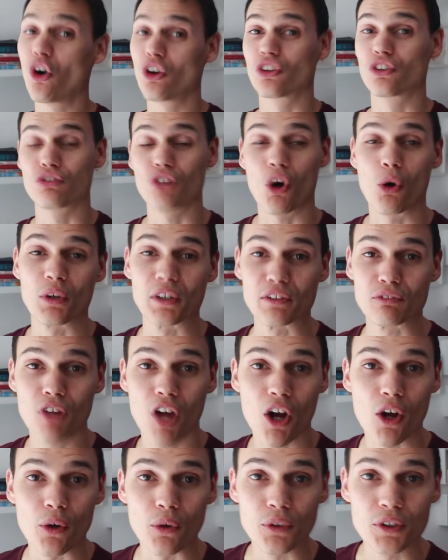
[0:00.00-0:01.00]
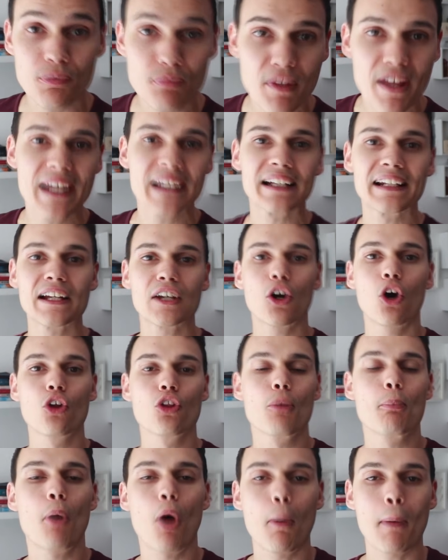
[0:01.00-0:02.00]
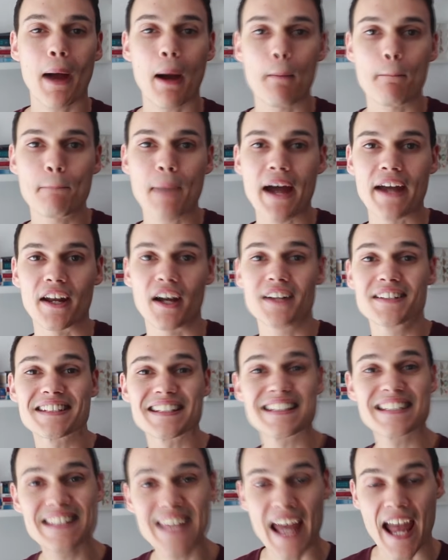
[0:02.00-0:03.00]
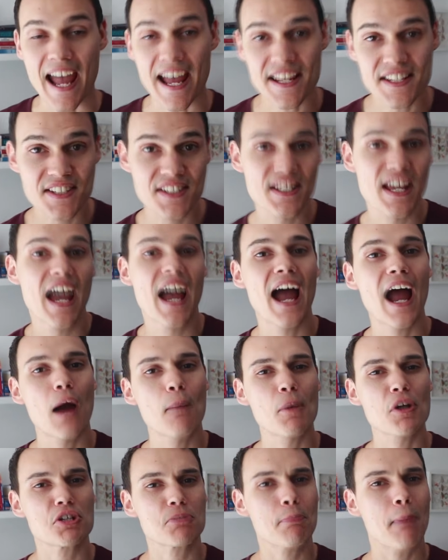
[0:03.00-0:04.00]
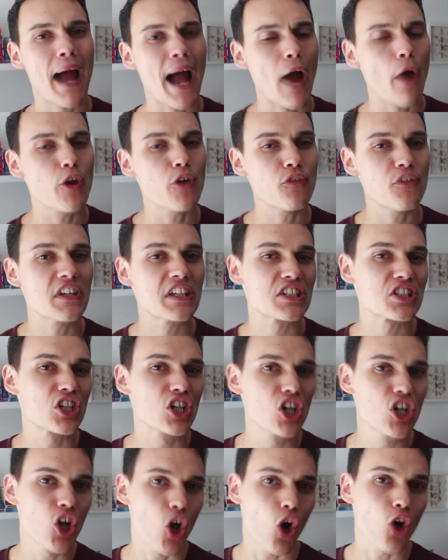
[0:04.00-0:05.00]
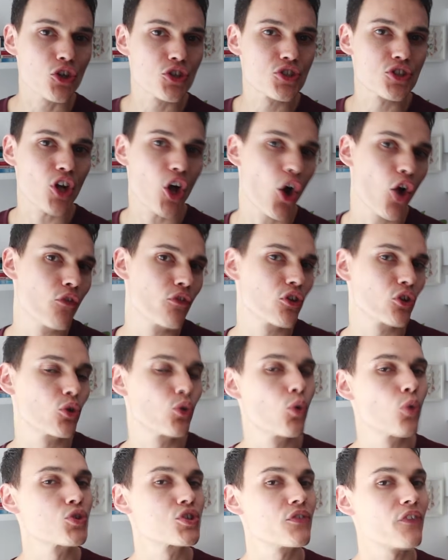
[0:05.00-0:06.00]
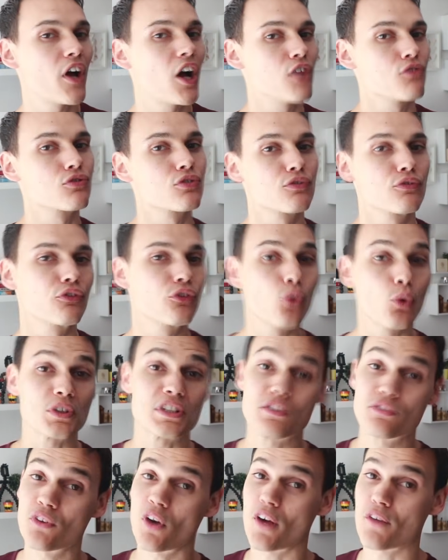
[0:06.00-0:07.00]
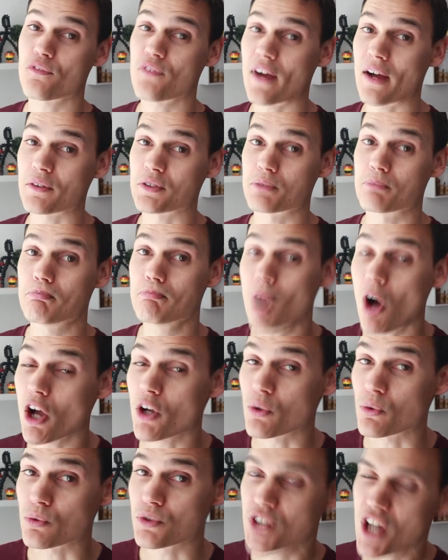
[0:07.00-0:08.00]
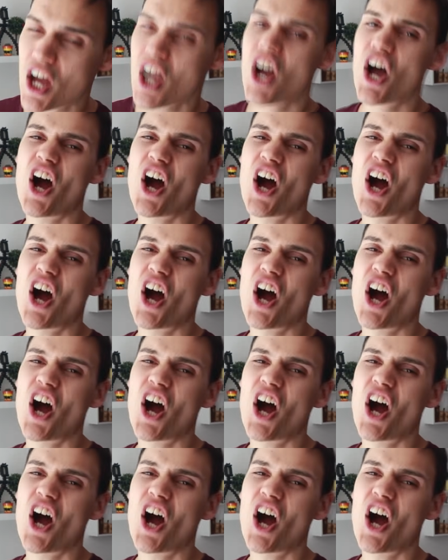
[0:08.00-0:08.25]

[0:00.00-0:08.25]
on the rolling road. Click on the pop-out banner to guess how much power you think it's lost over the course of one hundred forty-five thousand miles.